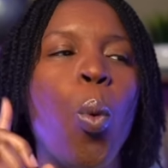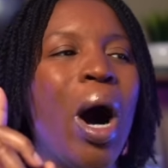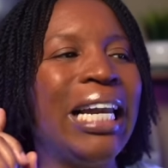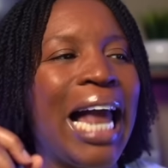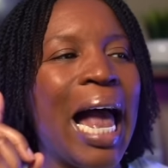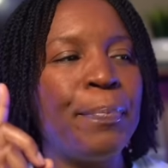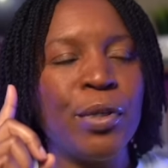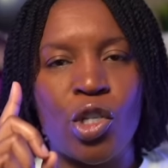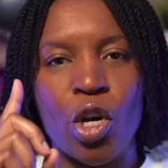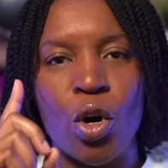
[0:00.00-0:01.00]
one
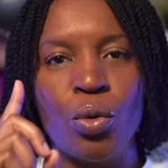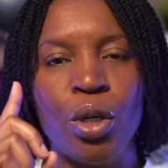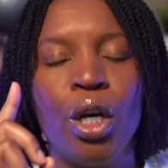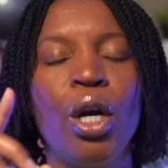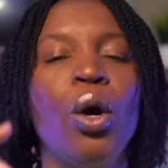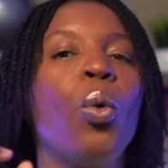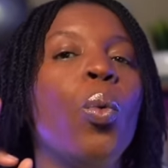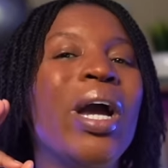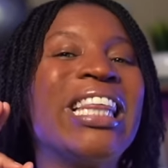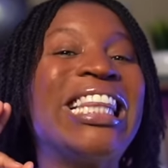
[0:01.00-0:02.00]
episode
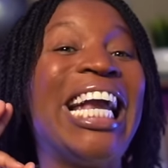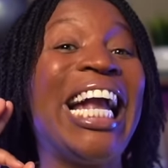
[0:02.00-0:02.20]
with